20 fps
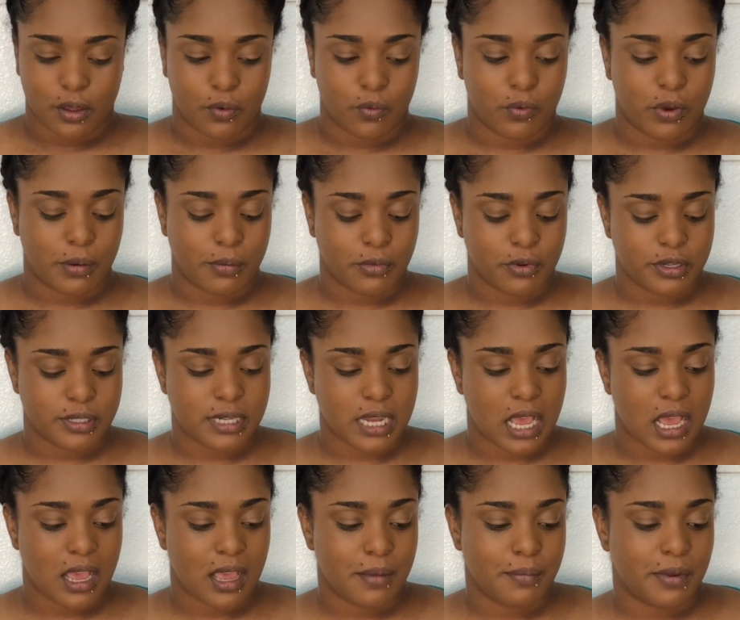one more
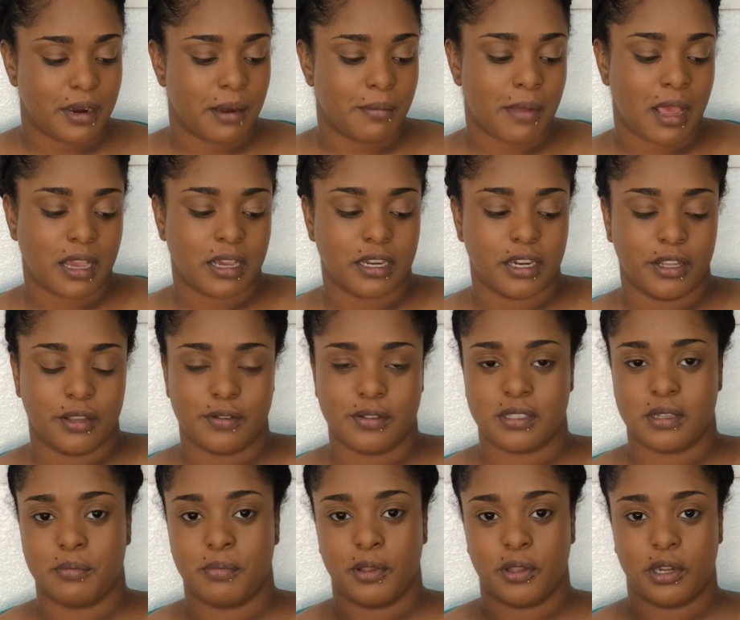time, but I'm not going to use
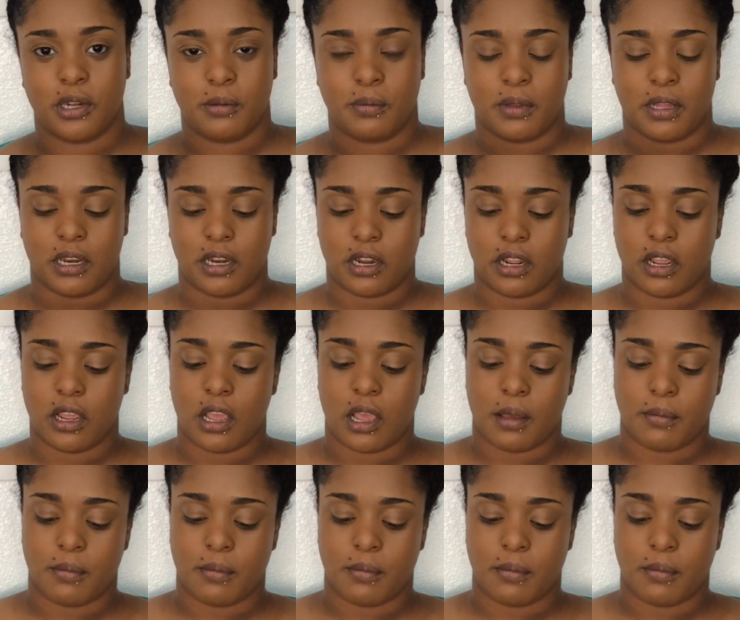the Beauty Blender.